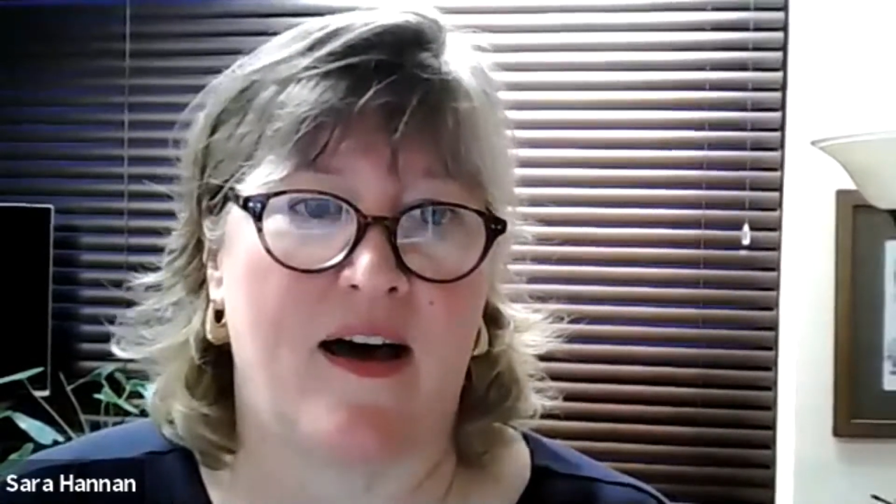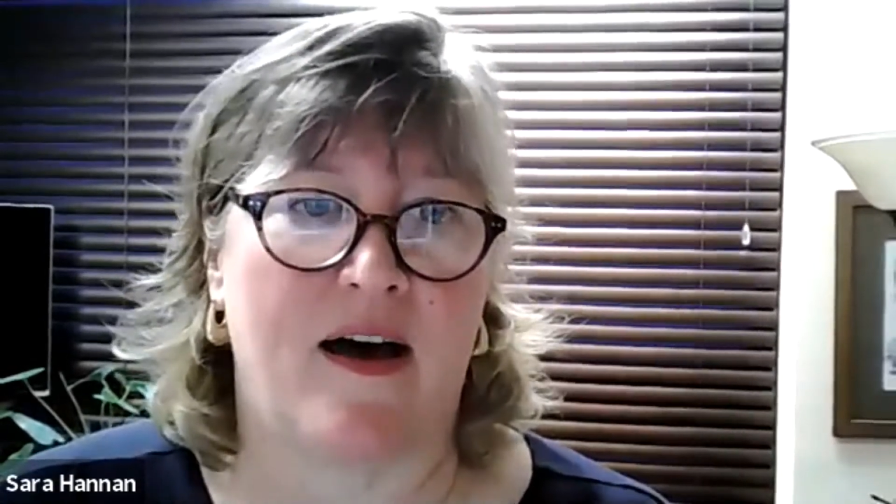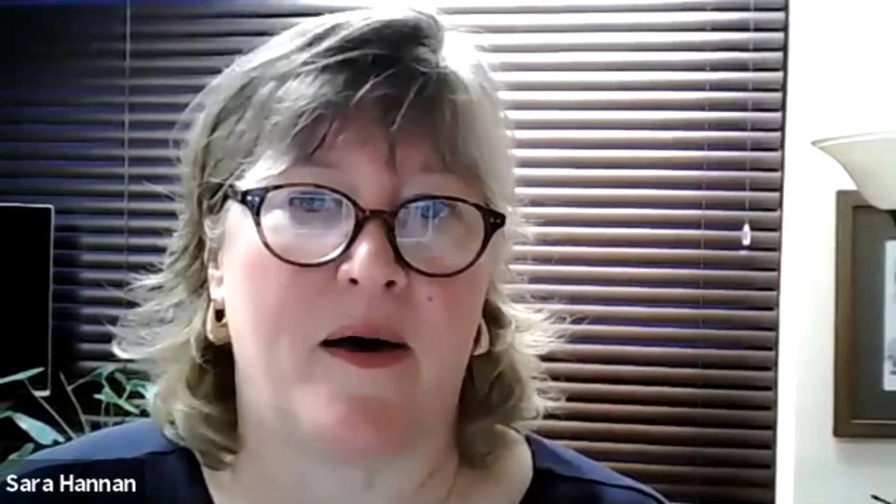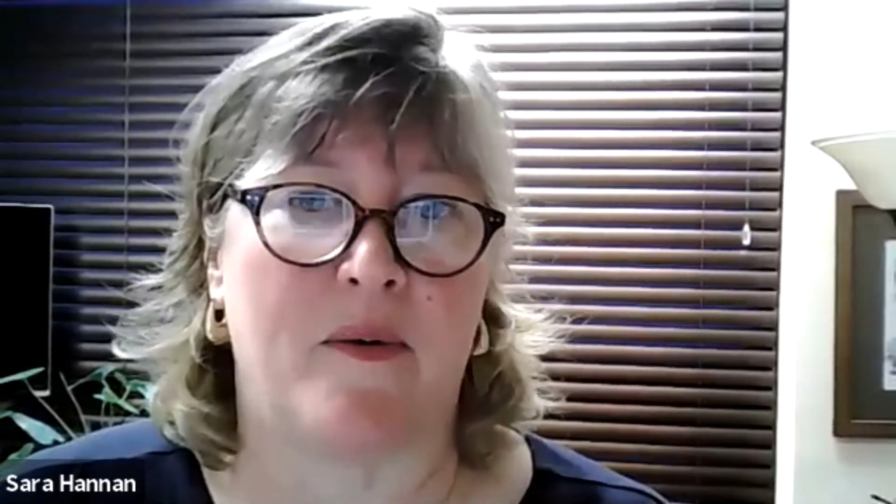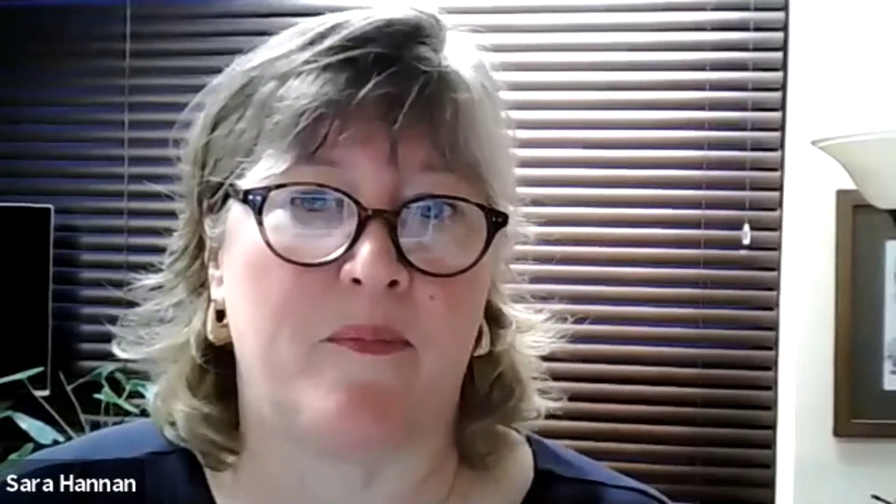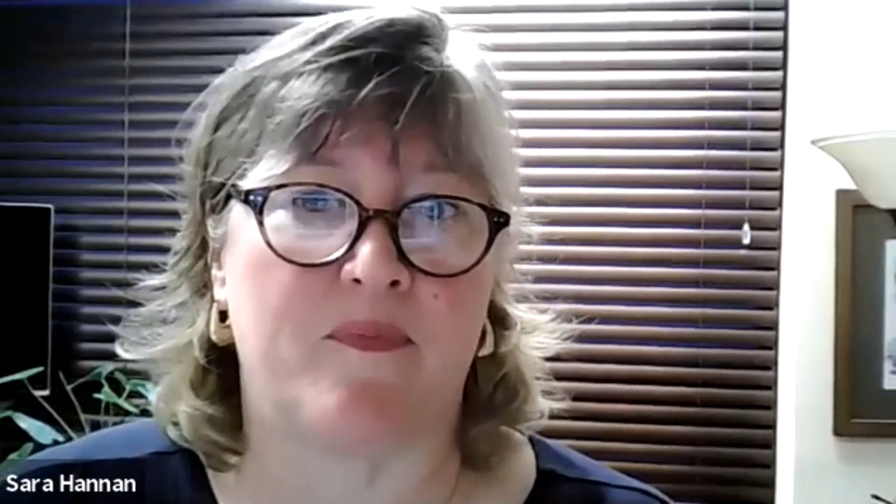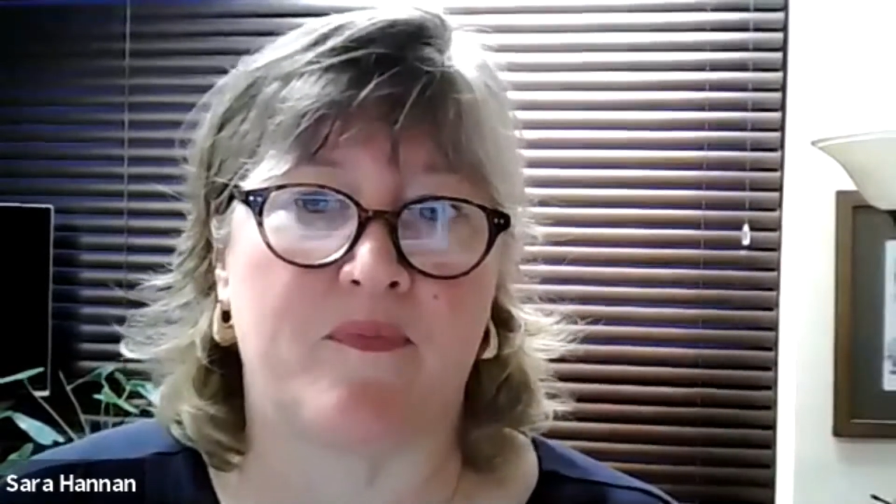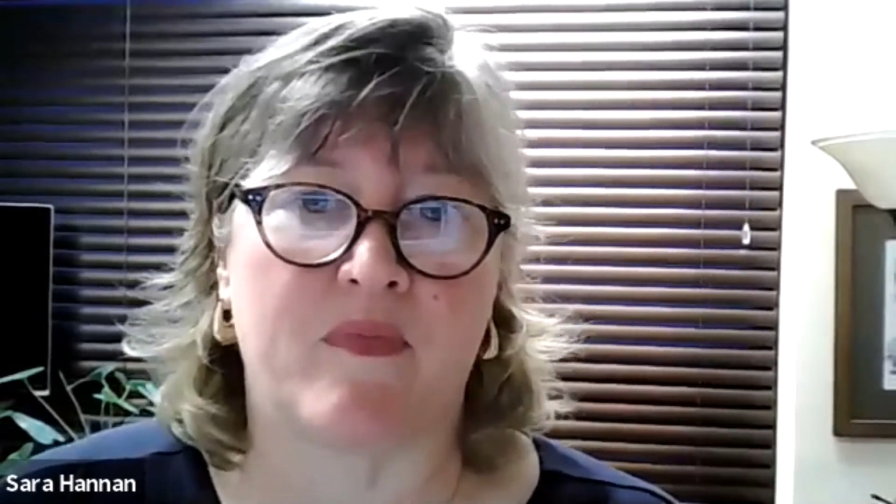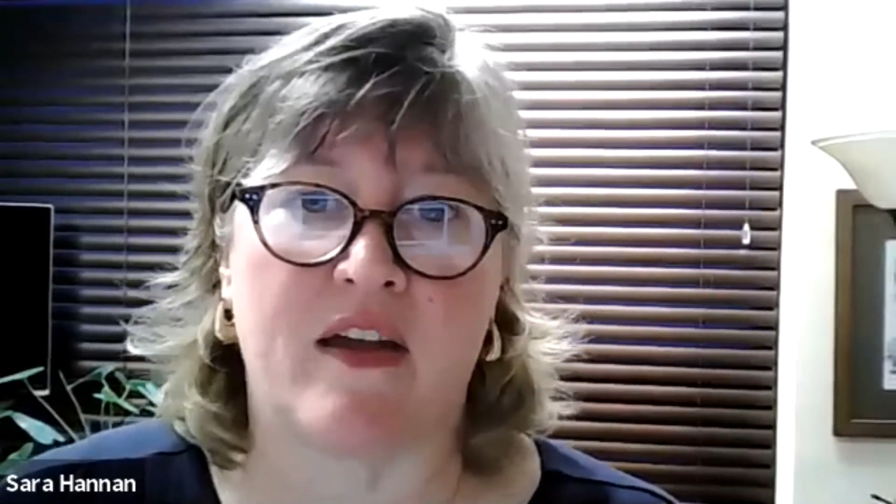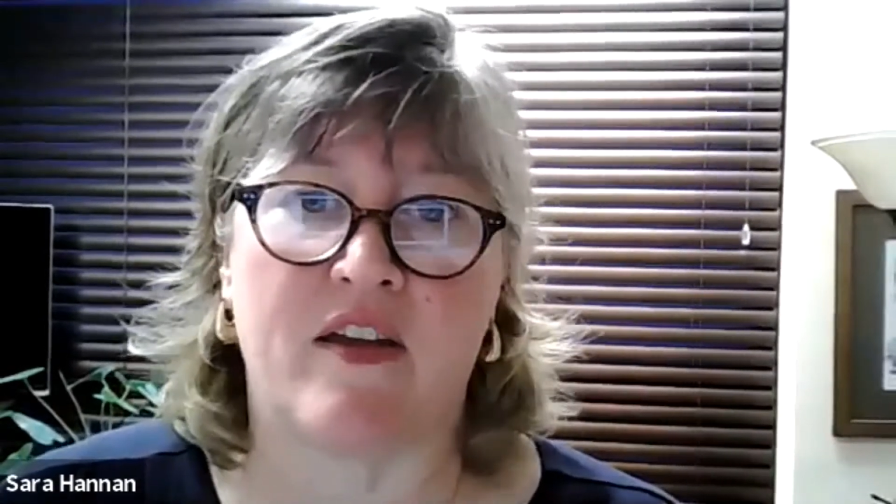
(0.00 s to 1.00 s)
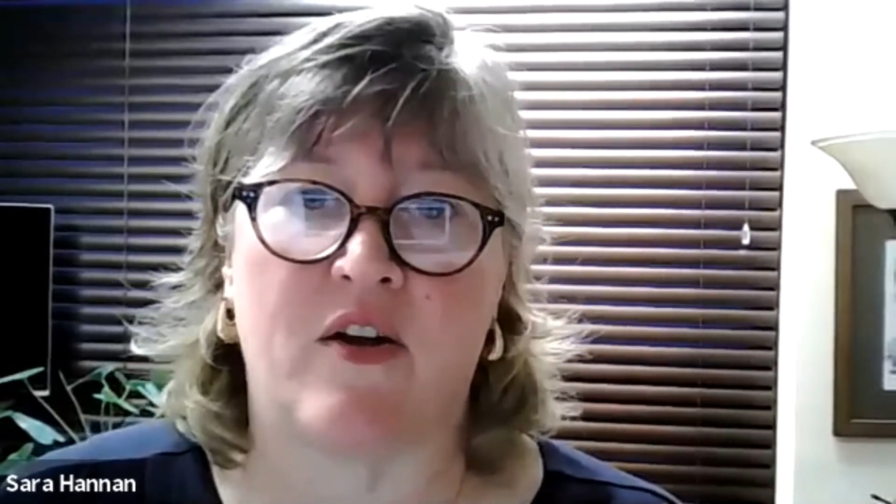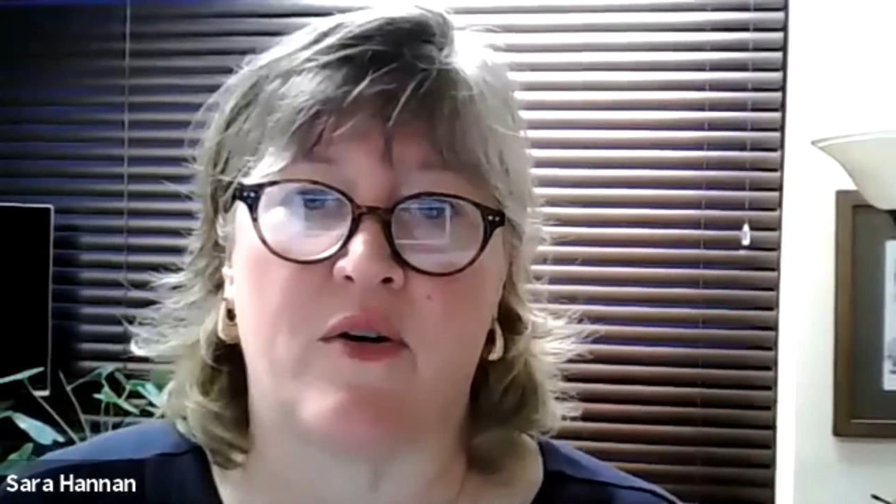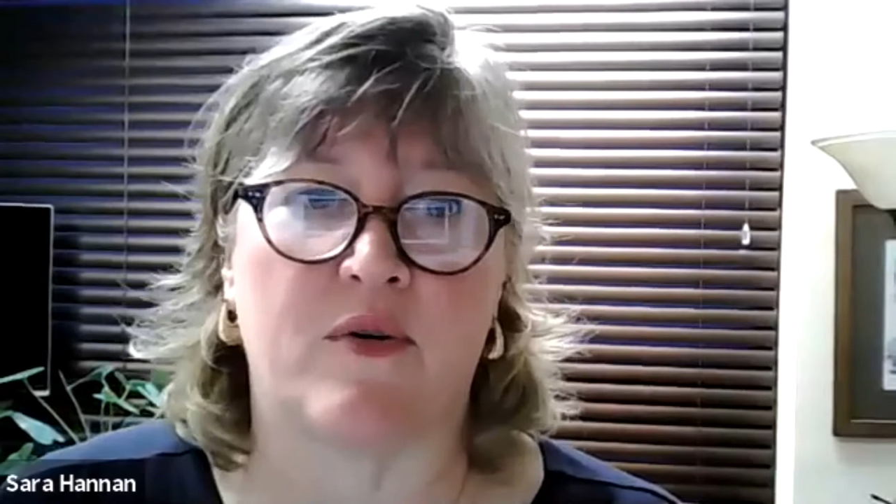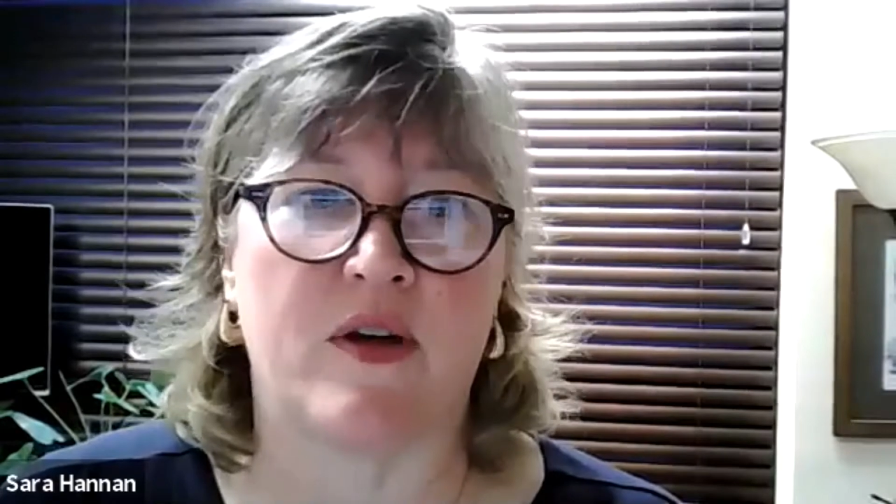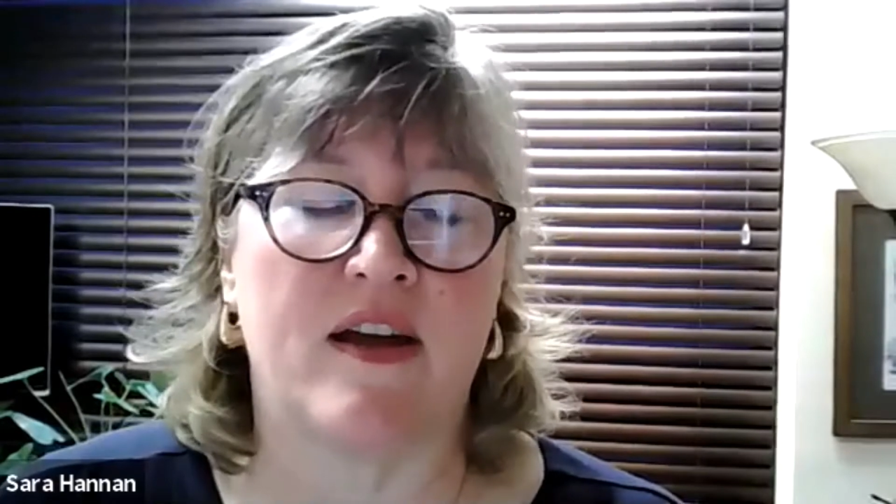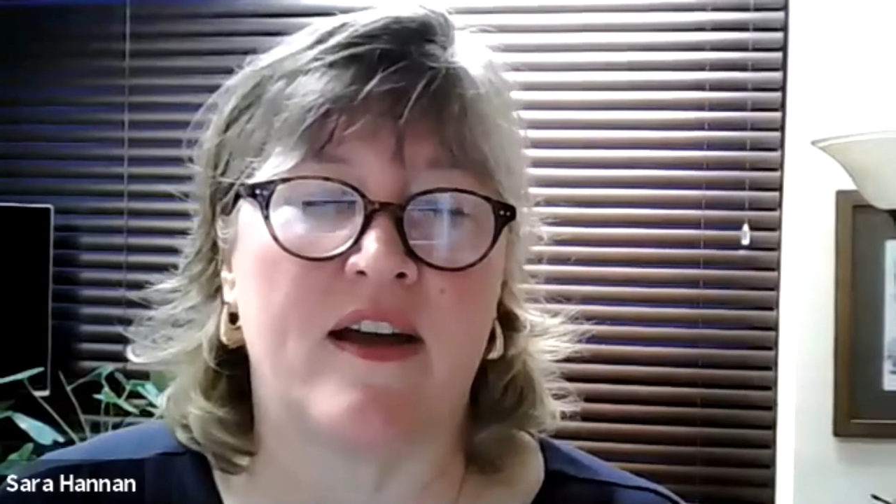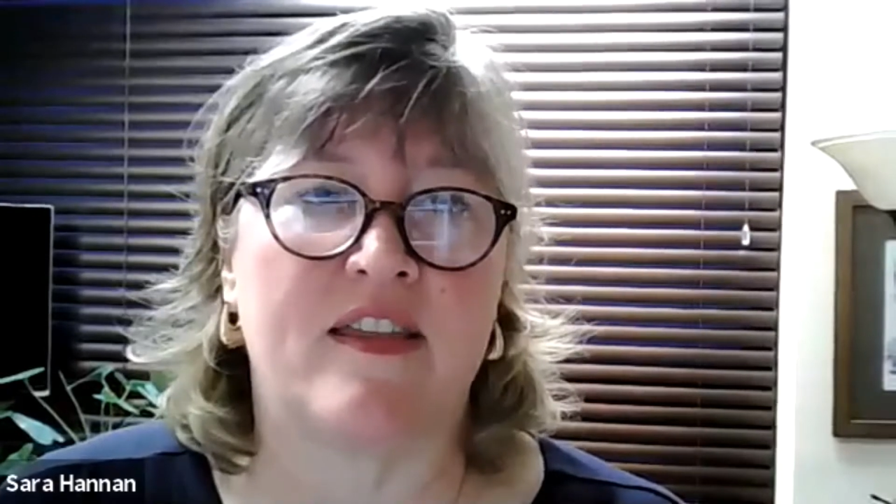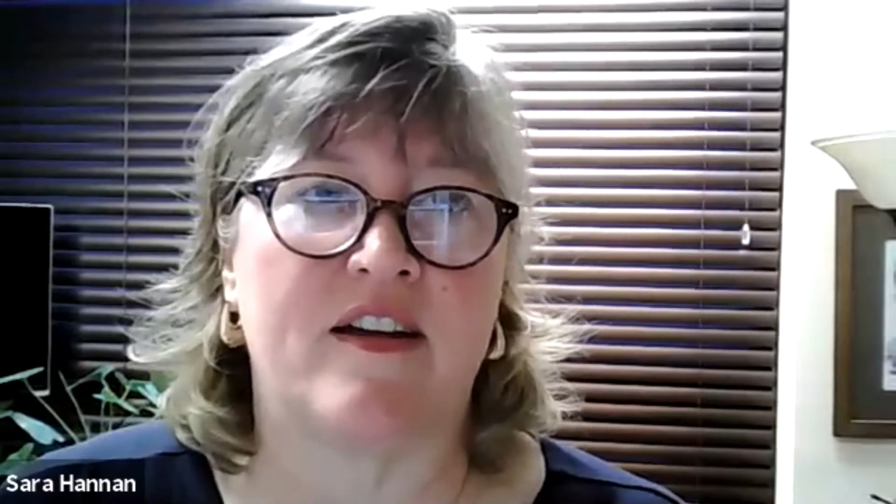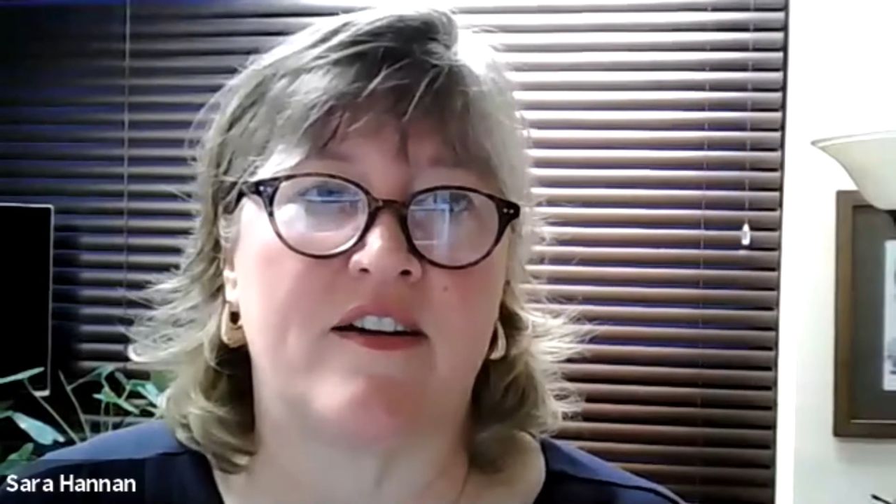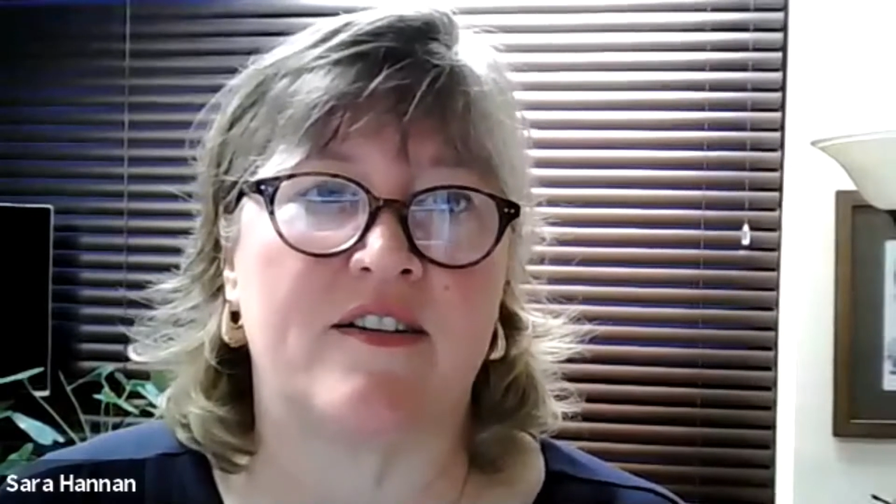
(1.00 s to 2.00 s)

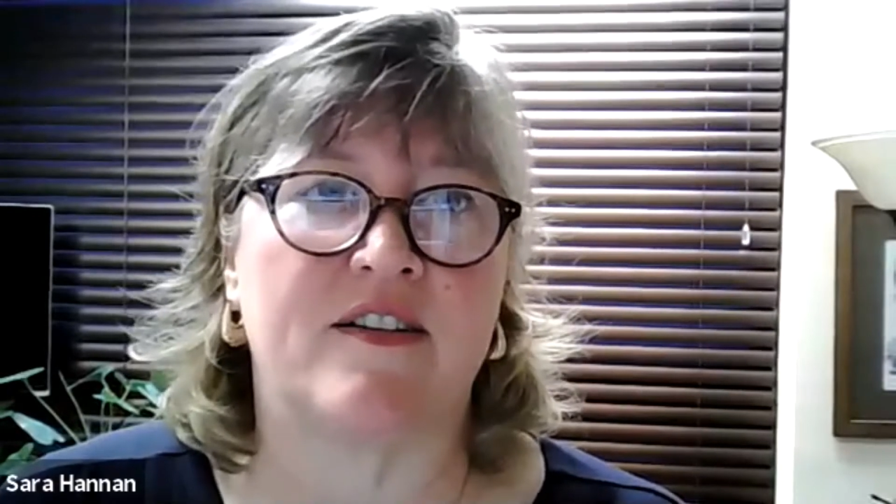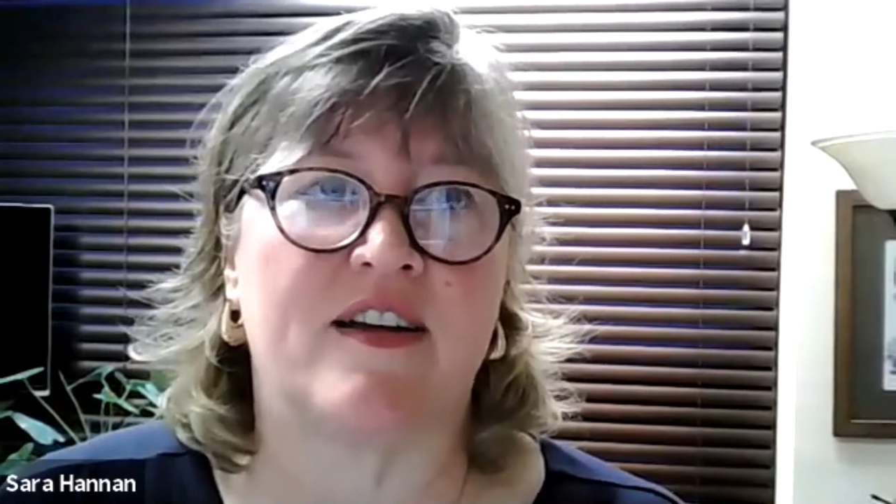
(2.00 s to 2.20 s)
There it